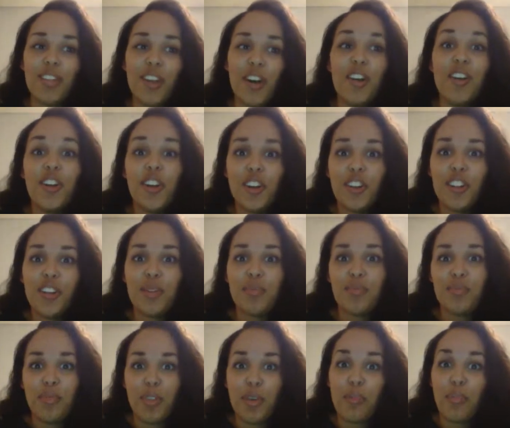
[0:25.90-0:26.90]
under
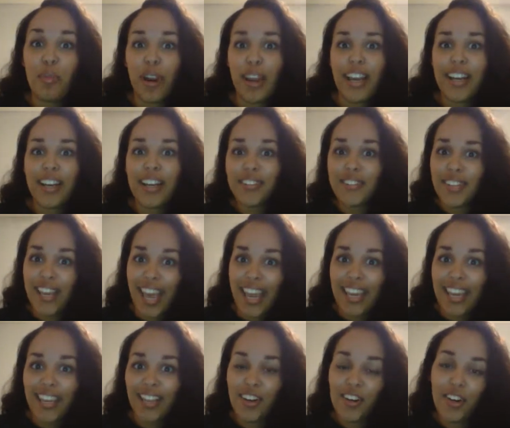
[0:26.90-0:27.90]
the brand of
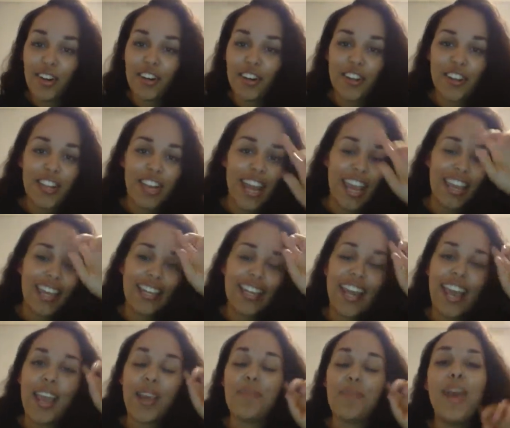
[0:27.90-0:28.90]
Naked, or under the Naked
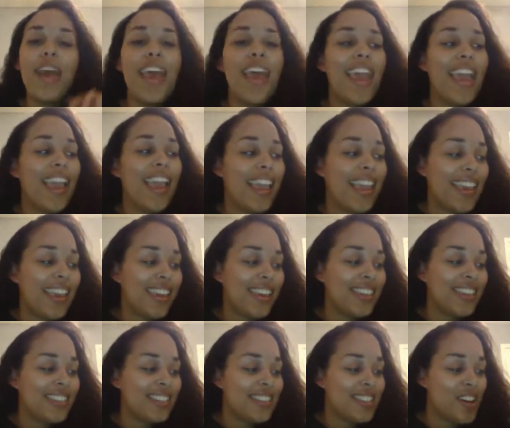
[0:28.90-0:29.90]
name.
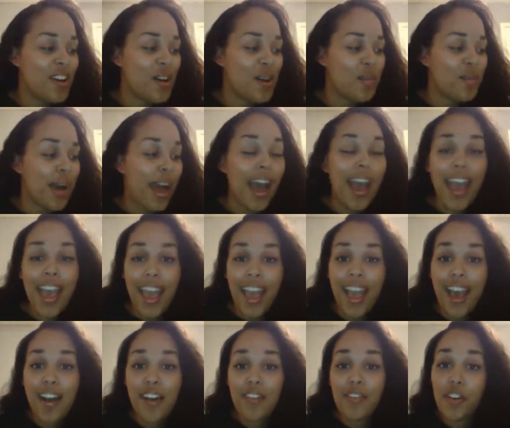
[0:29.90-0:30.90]
And I
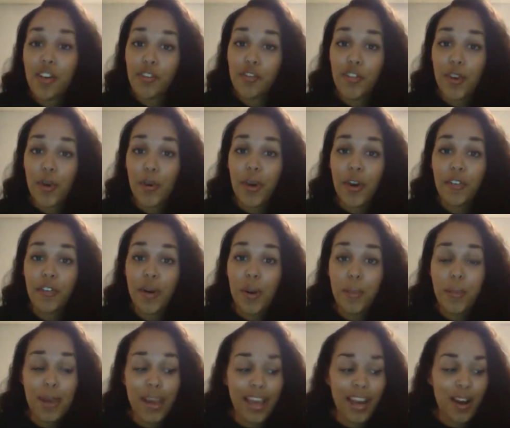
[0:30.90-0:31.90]
have a few of
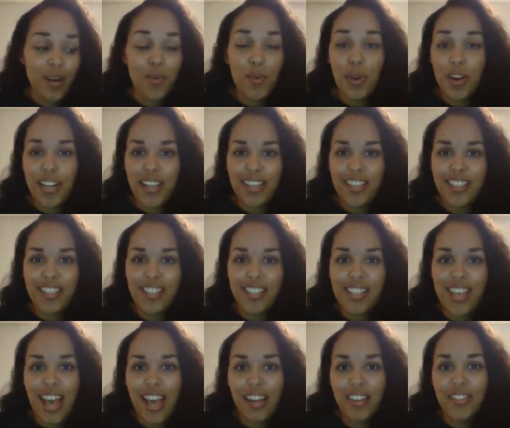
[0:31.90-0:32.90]
them, and I wanted to
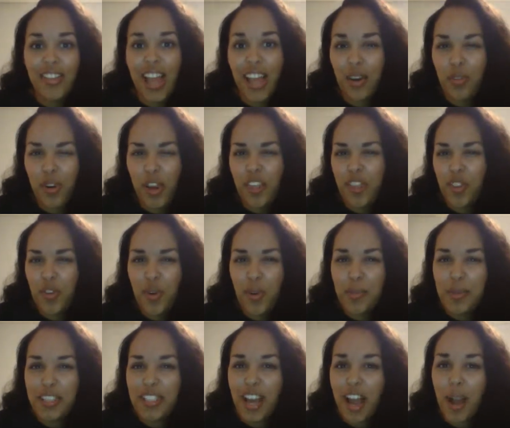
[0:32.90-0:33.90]
just kind of like run through
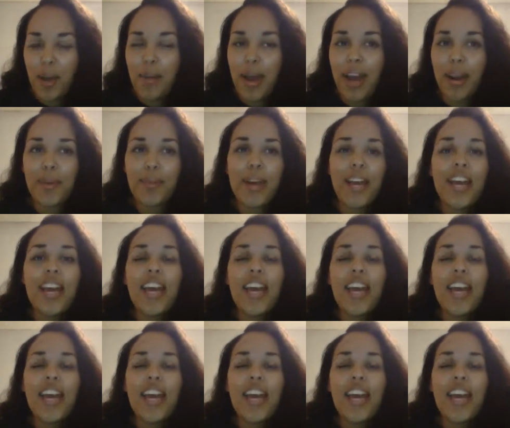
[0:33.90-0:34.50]
them and talk about them.